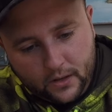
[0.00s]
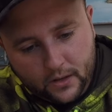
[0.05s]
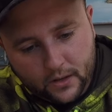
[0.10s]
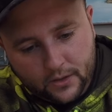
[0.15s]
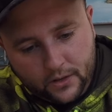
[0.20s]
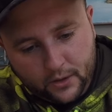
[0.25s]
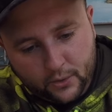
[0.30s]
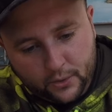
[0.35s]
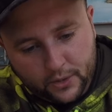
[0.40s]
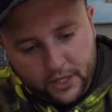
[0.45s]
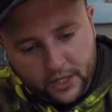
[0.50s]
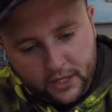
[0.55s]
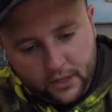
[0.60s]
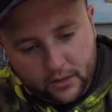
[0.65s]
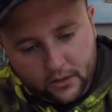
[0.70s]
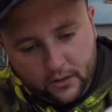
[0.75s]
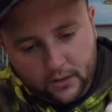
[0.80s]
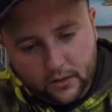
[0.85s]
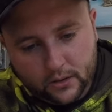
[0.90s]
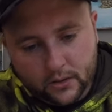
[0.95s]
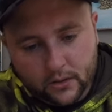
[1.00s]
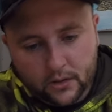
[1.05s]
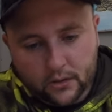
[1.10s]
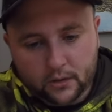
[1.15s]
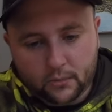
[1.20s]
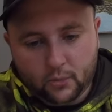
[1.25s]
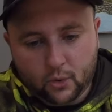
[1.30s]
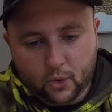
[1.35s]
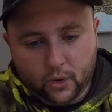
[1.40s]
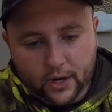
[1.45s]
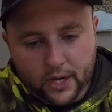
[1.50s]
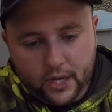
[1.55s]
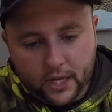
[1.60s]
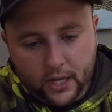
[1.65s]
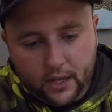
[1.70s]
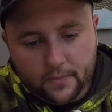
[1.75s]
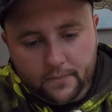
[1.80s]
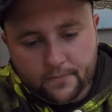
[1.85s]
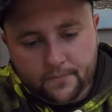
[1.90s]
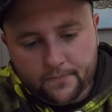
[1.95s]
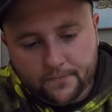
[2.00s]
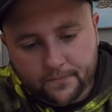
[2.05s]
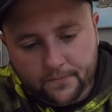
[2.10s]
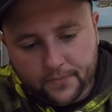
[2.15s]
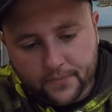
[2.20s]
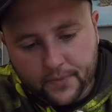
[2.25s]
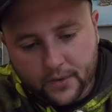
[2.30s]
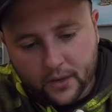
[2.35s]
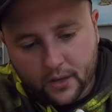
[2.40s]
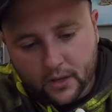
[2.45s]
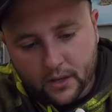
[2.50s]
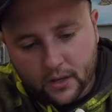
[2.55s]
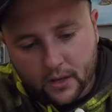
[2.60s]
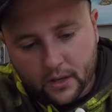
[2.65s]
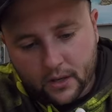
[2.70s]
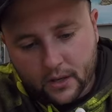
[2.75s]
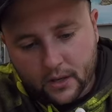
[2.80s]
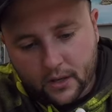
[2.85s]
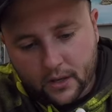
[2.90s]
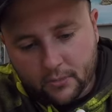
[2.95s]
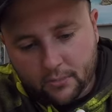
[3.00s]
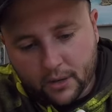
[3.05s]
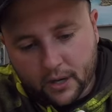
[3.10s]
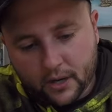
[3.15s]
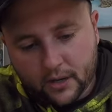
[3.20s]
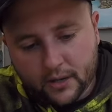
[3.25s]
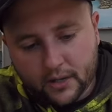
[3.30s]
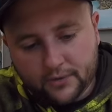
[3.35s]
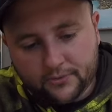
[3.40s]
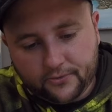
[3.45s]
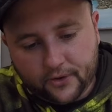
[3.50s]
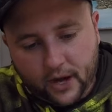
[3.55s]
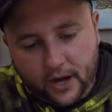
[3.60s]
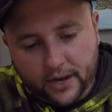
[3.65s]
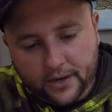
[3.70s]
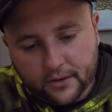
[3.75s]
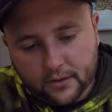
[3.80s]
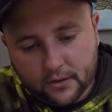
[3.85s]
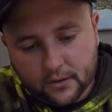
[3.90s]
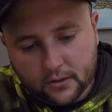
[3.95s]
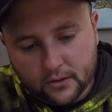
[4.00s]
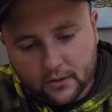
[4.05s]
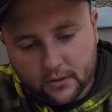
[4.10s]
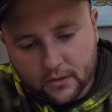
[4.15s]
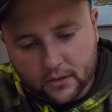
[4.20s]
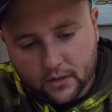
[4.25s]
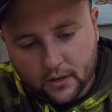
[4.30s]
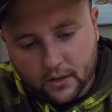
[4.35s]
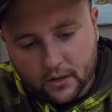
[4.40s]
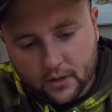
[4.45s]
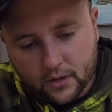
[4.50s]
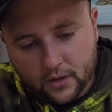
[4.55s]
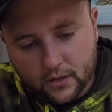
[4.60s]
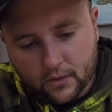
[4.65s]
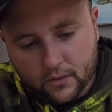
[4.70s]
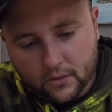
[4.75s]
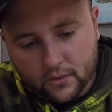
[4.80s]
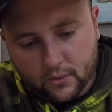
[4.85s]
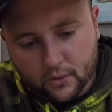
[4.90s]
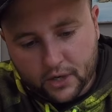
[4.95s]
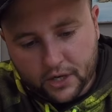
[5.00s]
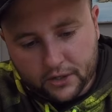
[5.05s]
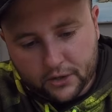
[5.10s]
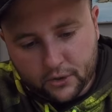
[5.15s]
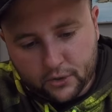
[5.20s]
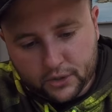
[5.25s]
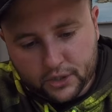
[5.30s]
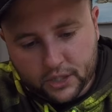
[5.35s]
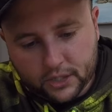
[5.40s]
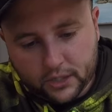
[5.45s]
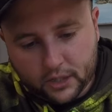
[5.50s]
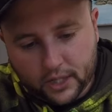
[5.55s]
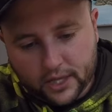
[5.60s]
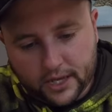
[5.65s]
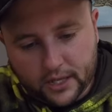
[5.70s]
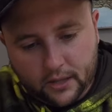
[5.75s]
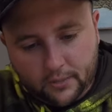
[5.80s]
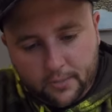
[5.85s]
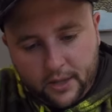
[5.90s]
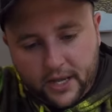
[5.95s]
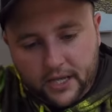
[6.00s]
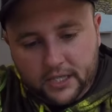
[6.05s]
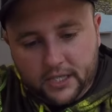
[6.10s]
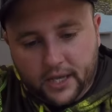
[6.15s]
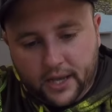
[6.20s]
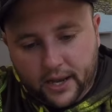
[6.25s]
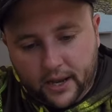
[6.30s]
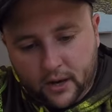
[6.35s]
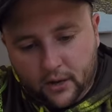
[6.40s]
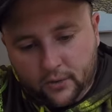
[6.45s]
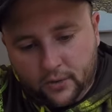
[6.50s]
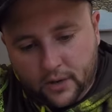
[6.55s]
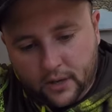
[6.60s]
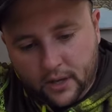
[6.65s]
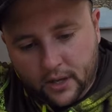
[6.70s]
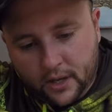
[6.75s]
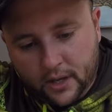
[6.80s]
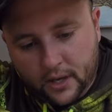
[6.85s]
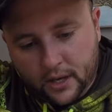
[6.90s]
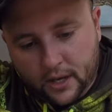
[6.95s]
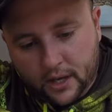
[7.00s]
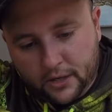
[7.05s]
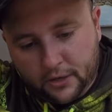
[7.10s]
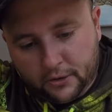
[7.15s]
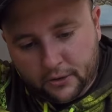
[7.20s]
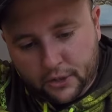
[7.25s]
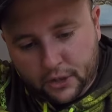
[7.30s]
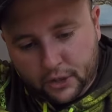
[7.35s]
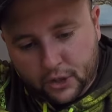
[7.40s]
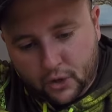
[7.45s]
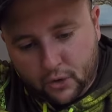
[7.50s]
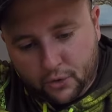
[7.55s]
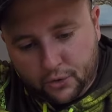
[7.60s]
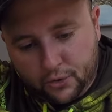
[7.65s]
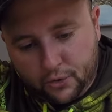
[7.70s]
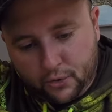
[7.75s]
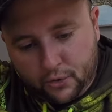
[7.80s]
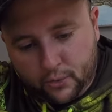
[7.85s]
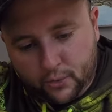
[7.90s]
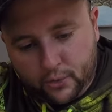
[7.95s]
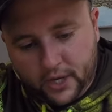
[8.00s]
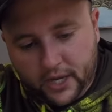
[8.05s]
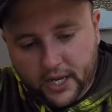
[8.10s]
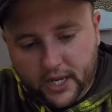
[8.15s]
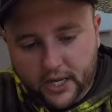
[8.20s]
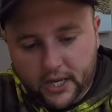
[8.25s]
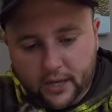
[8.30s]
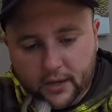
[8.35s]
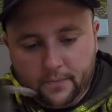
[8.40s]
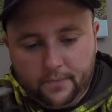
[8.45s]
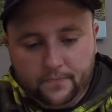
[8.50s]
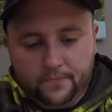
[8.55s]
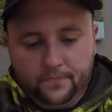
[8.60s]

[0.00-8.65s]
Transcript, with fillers: I think we needed a little more heat, but that's fine. What I do is just lay the base down and you can just go through and reheat it